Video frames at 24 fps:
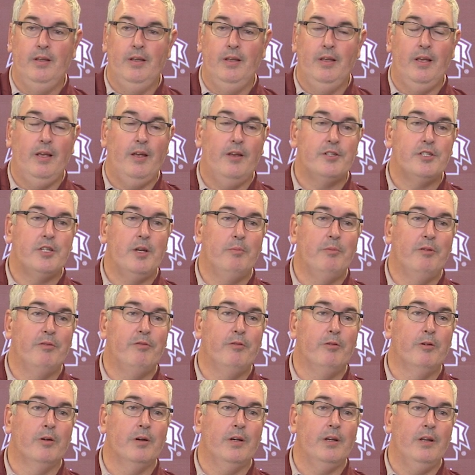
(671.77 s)
I said
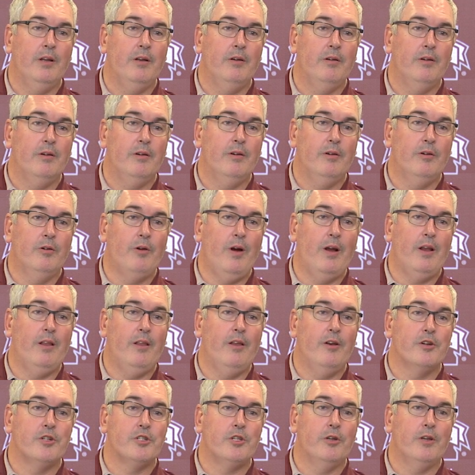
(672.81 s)
before, you know, great
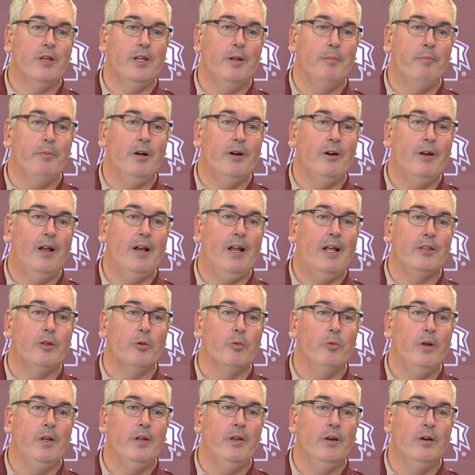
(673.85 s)
leaders look in the mirror, not out the
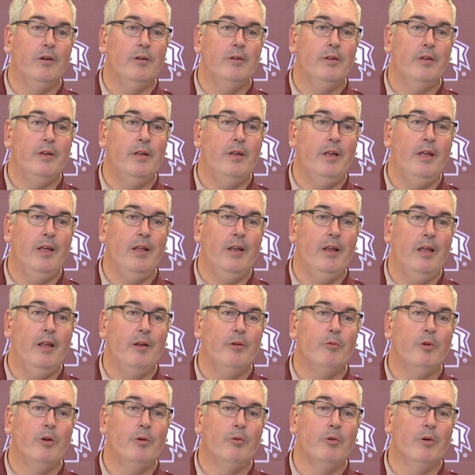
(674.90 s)
window. And, and
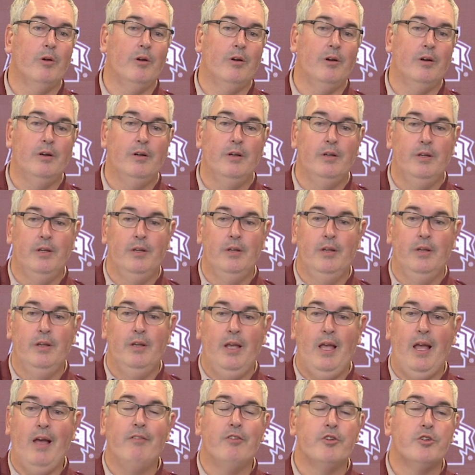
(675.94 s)
we were
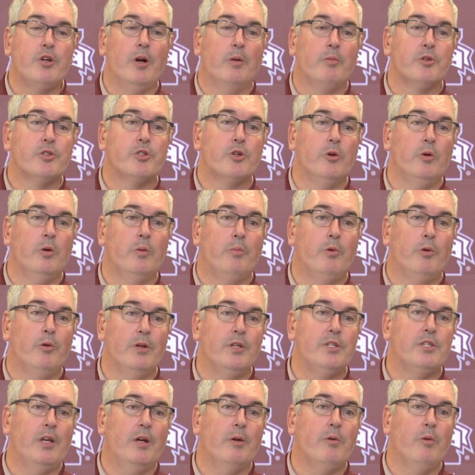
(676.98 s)
having trouble scoring
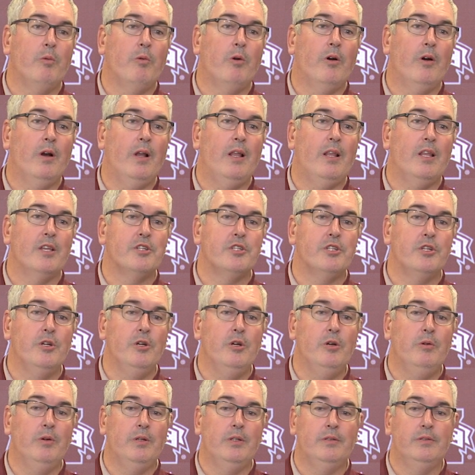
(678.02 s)
points like we were at
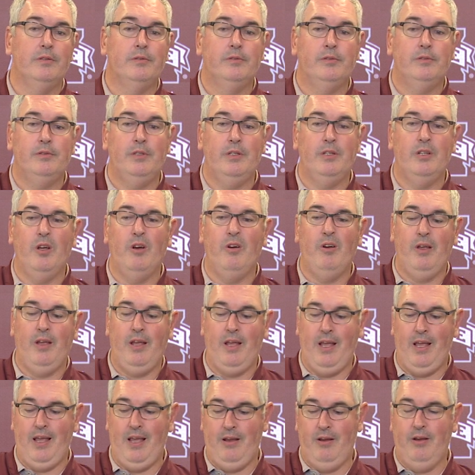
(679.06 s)
LSU, and you know,
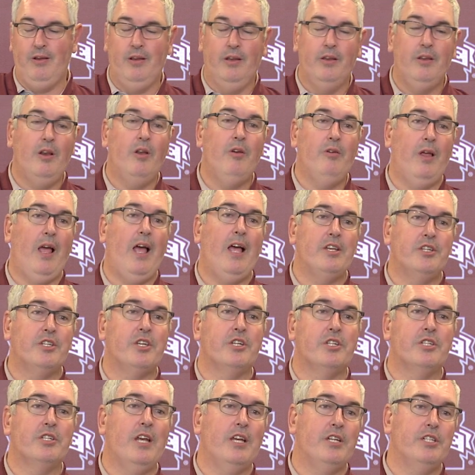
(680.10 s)
you know, had
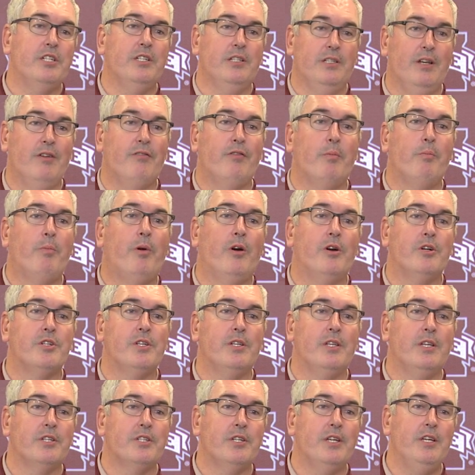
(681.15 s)
success at different parts of
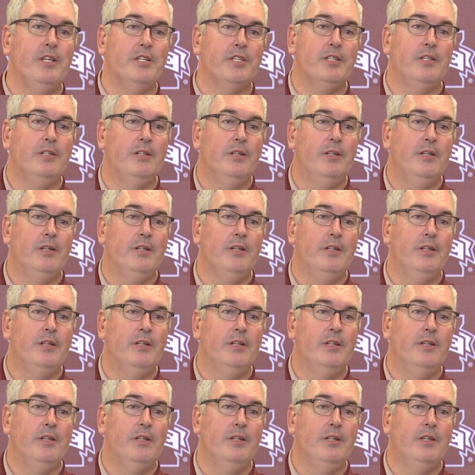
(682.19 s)
the season.